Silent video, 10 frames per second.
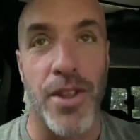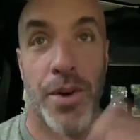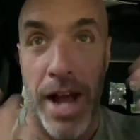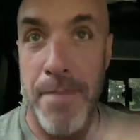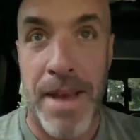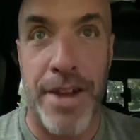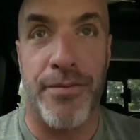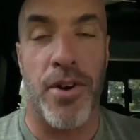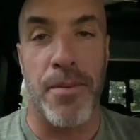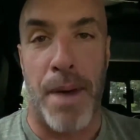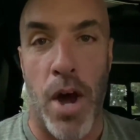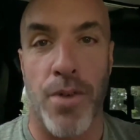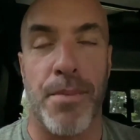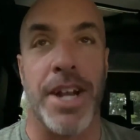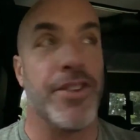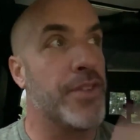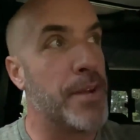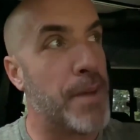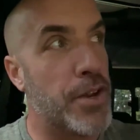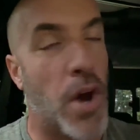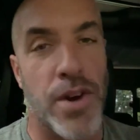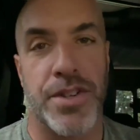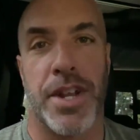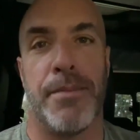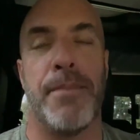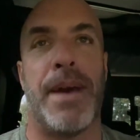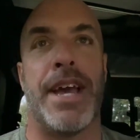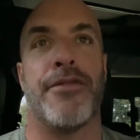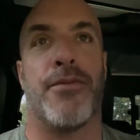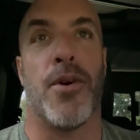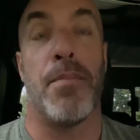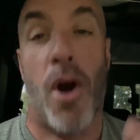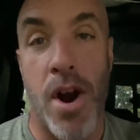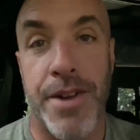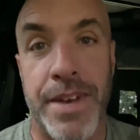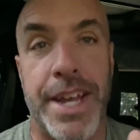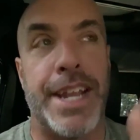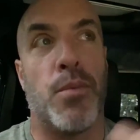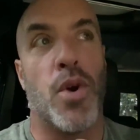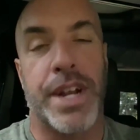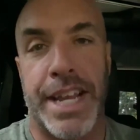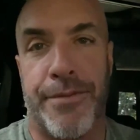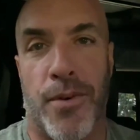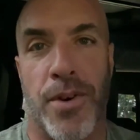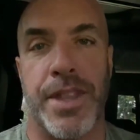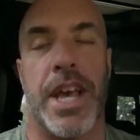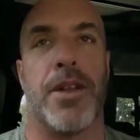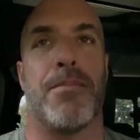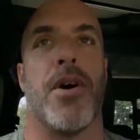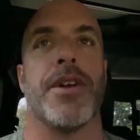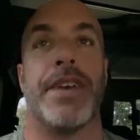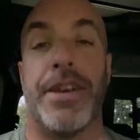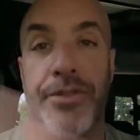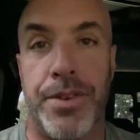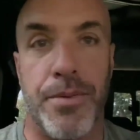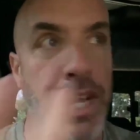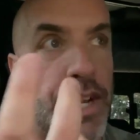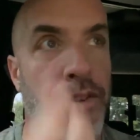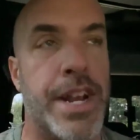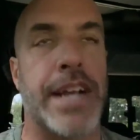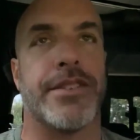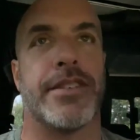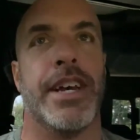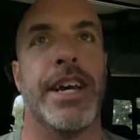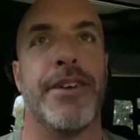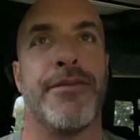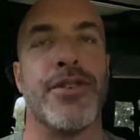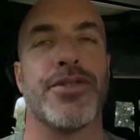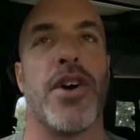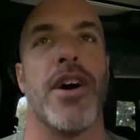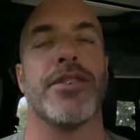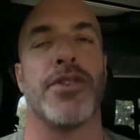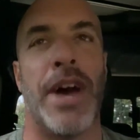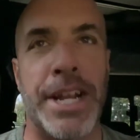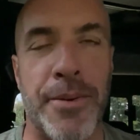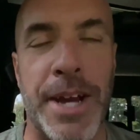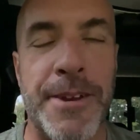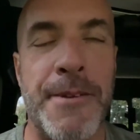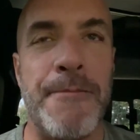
though, and I paid for it in my own money, just like my daughter's going to be paying for part of it and working for the other part of it if she, in her next first car. So anyway,